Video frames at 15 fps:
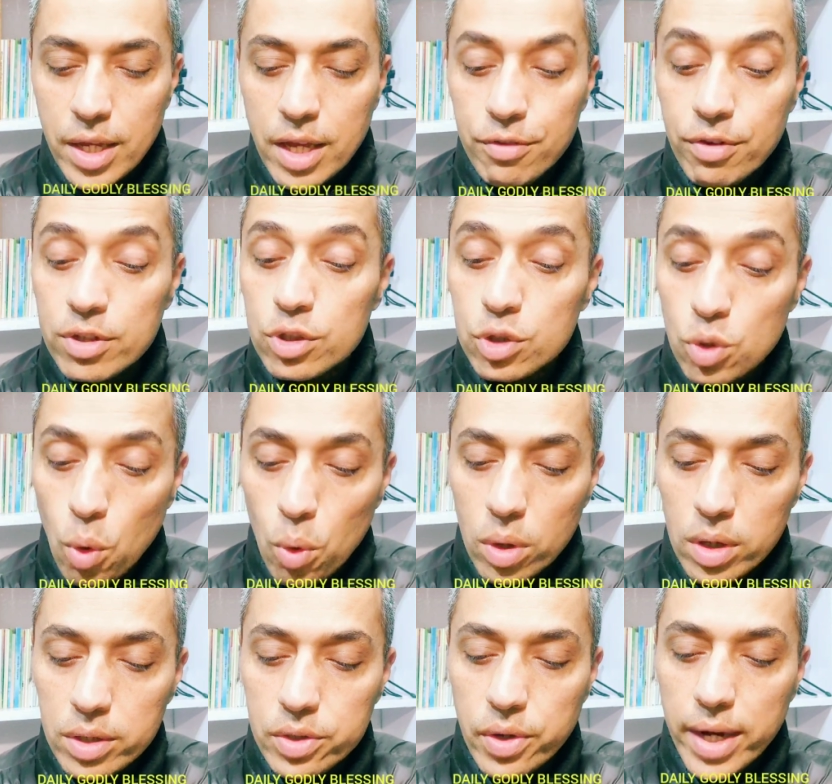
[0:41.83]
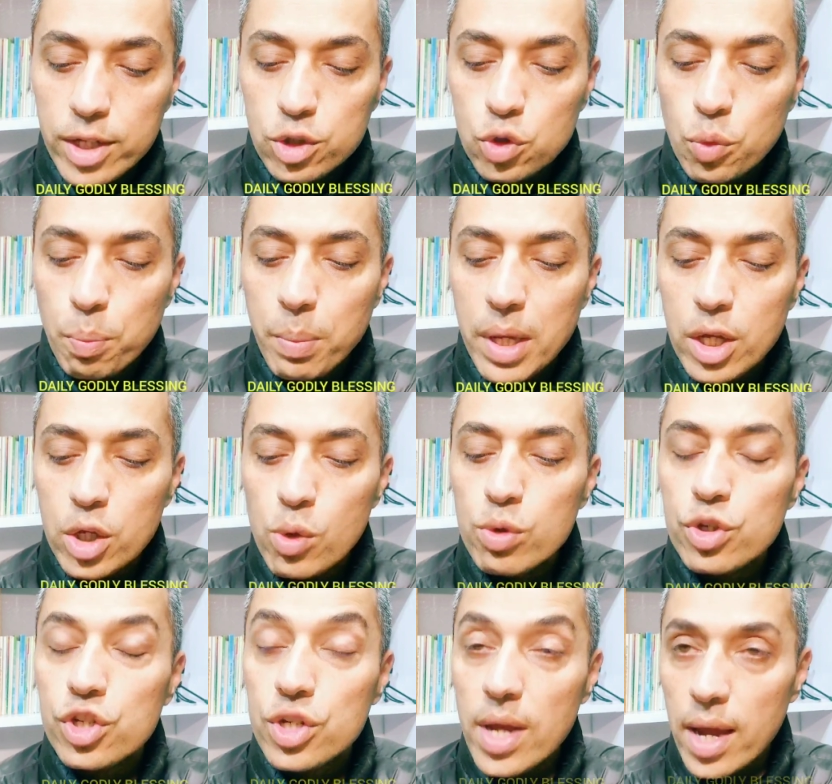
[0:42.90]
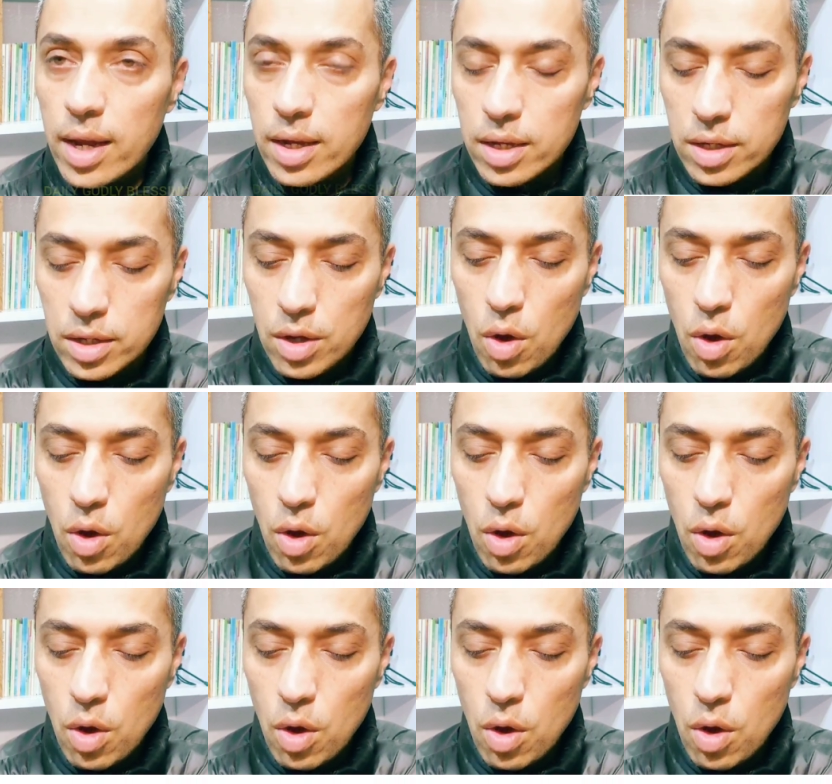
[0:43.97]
If a soul tries to make you shake